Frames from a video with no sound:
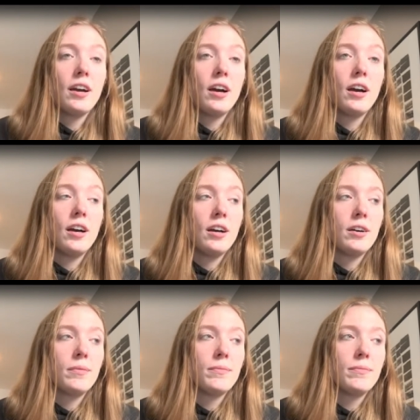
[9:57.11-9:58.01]

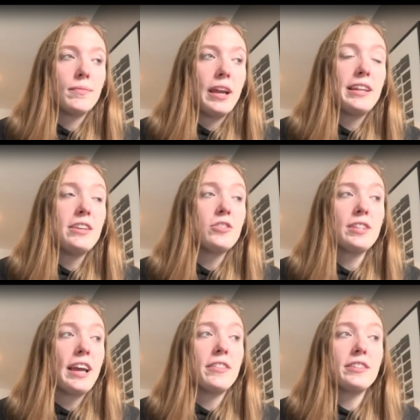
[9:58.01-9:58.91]
And he just
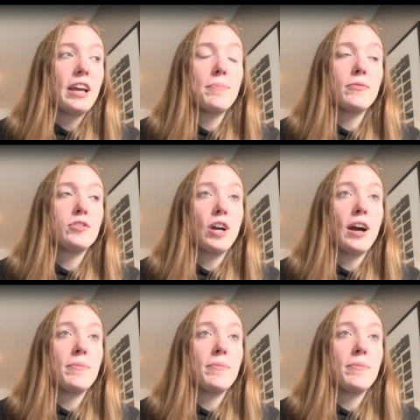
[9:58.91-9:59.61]
had the type of job